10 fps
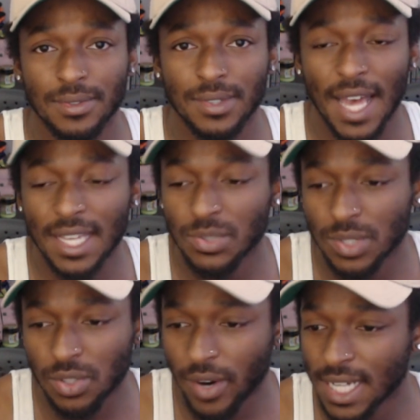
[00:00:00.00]
That's
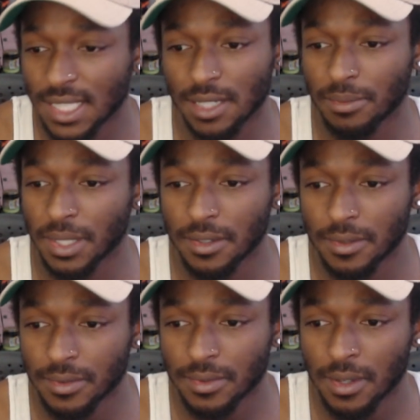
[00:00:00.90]
what's crazy to me.
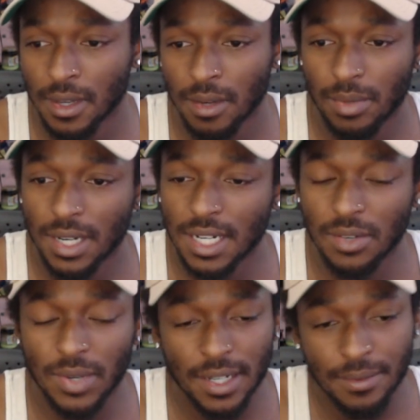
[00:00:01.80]
But
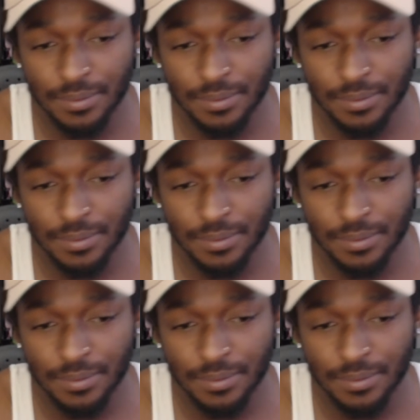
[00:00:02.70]
anyway,